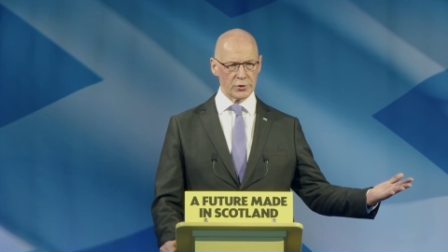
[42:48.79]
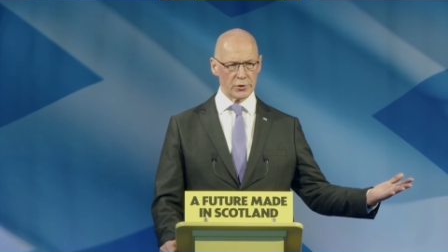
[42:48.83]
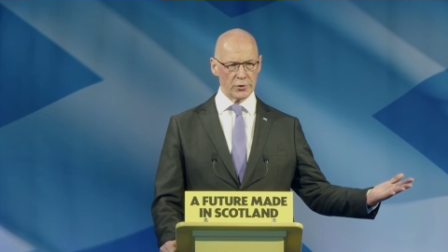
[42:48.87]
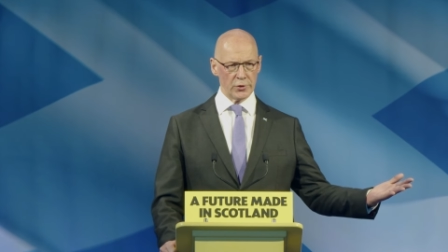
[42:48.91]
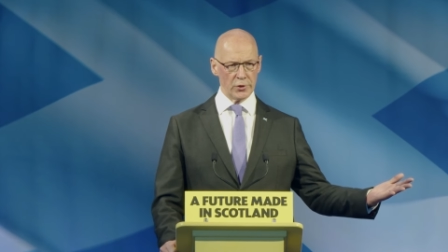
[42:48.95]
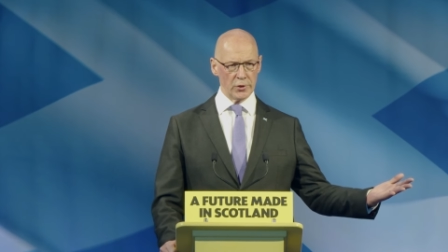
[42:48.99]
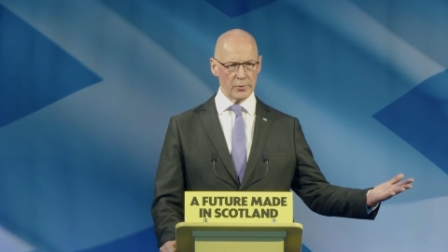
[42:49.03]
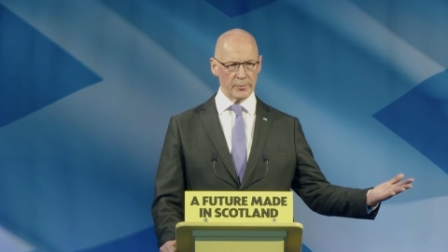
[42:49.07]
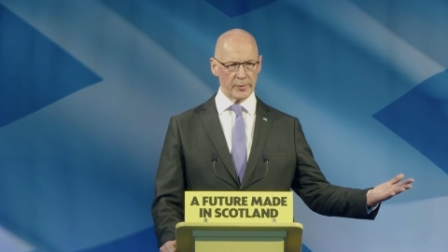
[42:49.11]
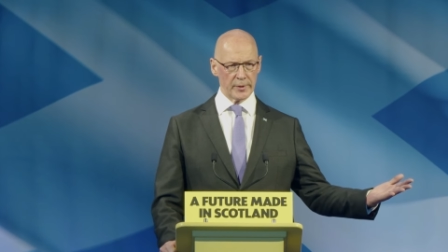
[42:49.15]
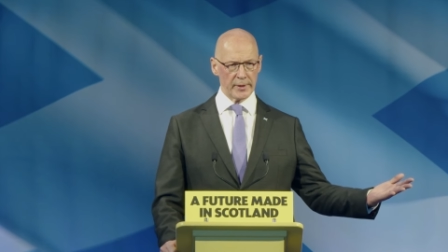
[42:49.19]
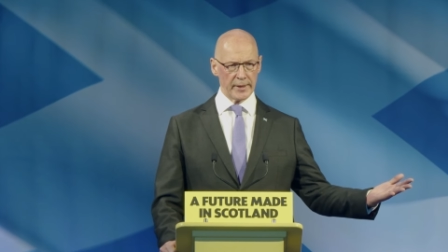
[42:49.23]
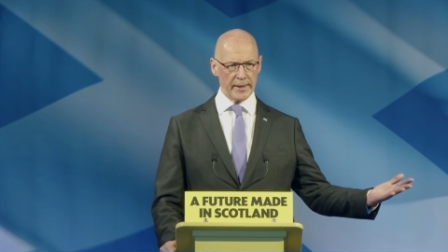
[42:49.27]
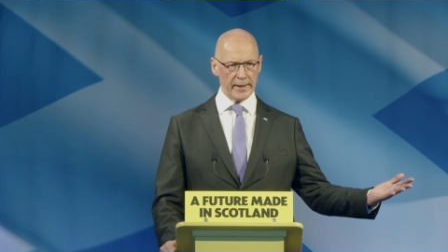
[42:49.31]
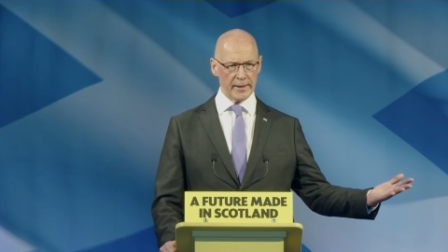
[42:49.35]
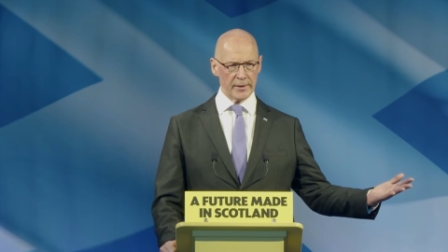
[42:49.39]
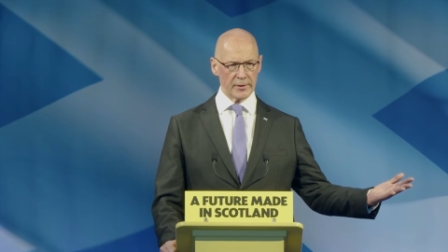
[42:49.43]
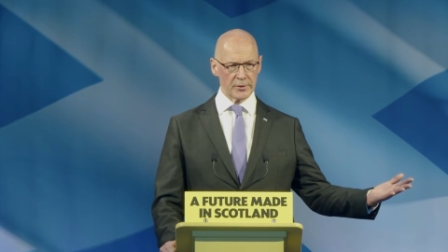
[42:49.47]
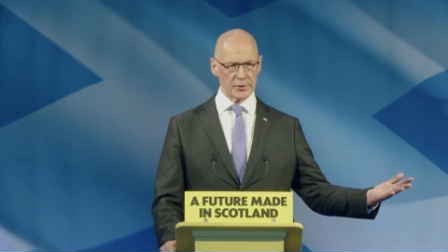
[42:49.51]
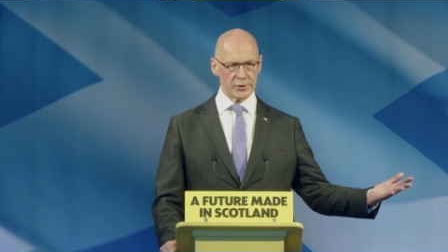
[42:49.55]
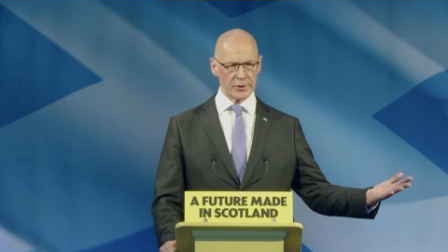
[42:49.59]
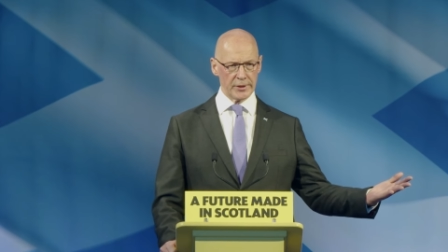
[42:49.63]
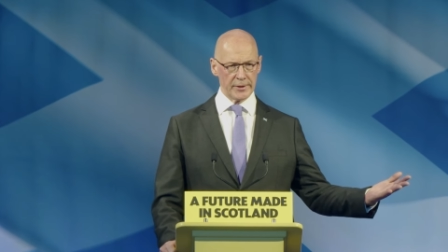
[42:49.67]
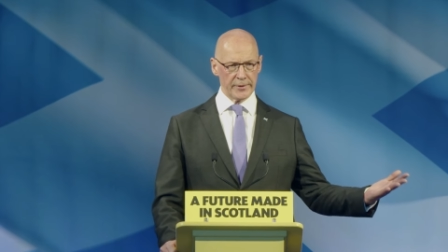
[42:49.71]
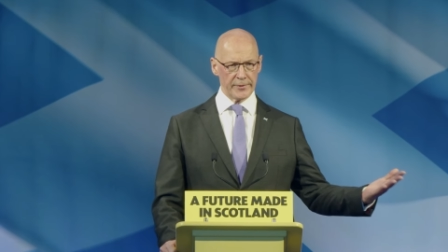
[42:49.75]
renewable
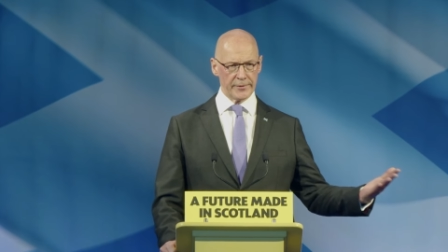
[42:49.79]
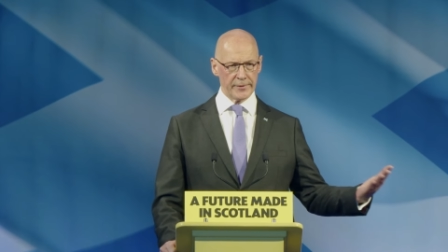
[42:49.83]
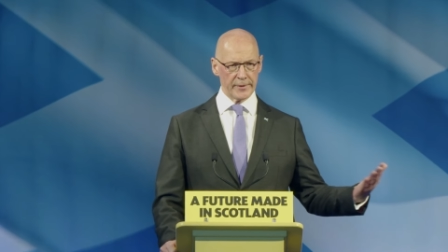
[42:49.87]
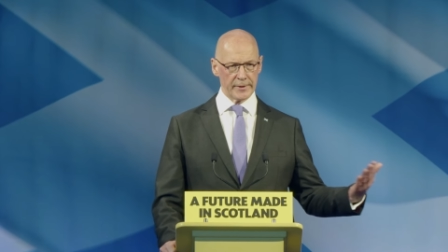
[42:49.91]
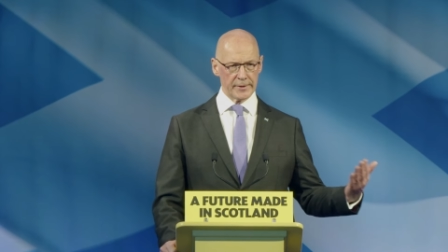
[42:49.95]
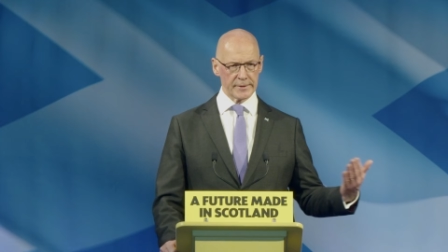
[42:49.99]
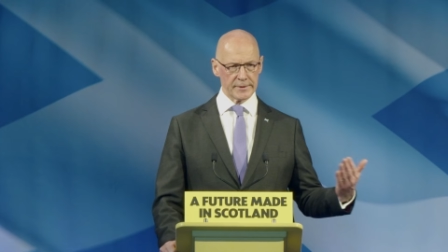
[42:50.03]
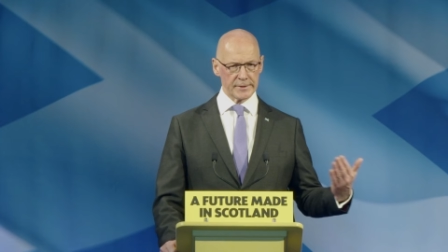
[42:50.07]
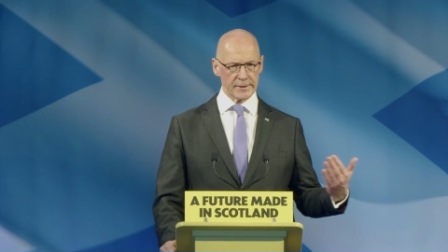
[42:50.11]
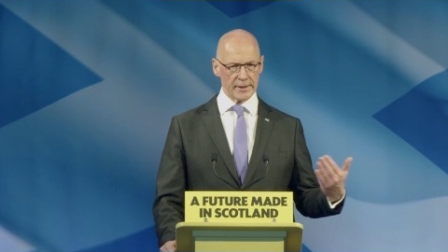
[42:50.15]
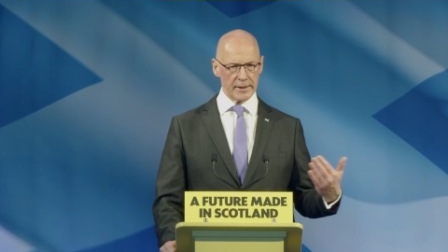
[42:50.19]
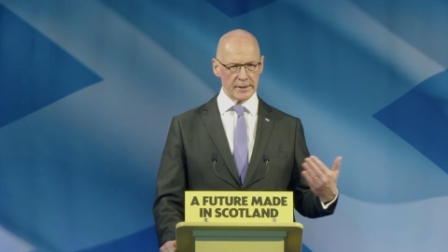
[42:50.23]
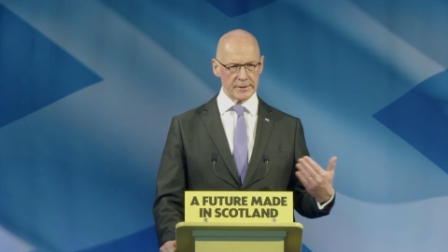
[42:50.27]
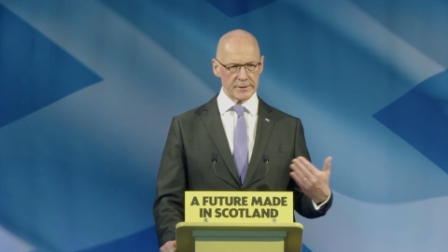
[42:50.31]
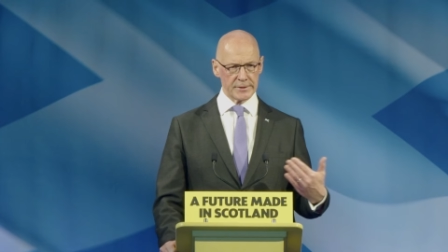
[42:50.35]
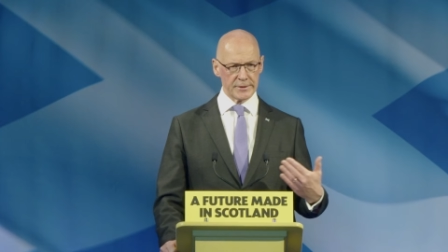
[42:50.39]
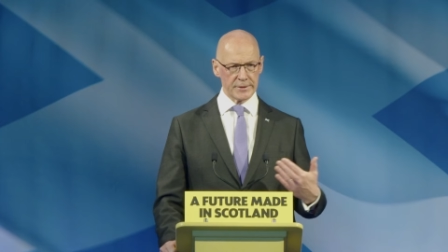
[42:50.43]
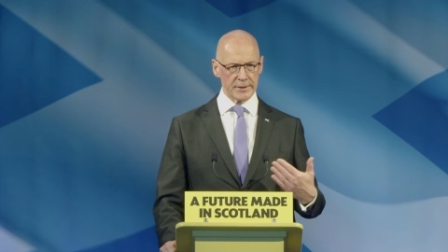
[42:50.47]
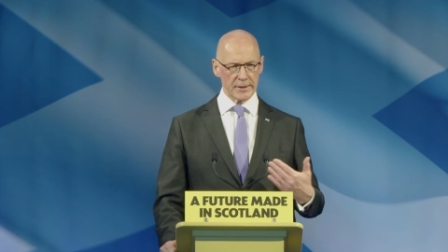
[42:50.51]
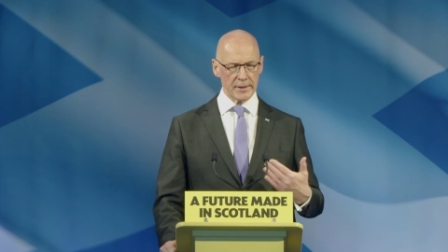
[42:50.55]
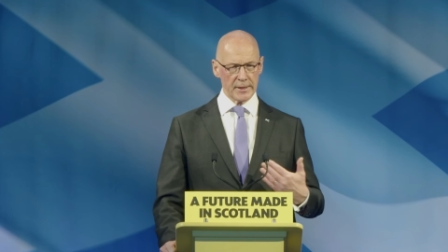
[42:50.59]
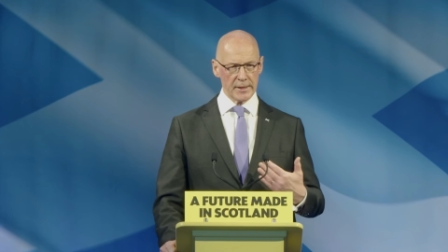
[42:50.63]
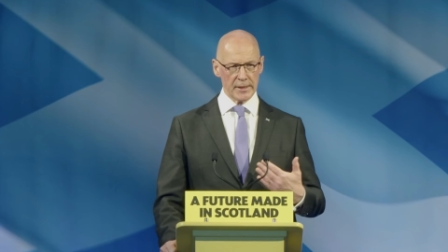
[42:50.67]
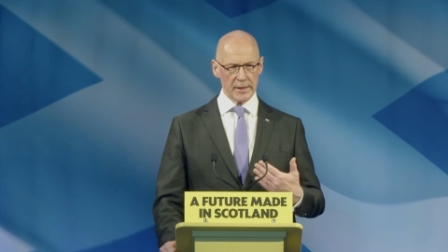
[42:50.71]
energy that has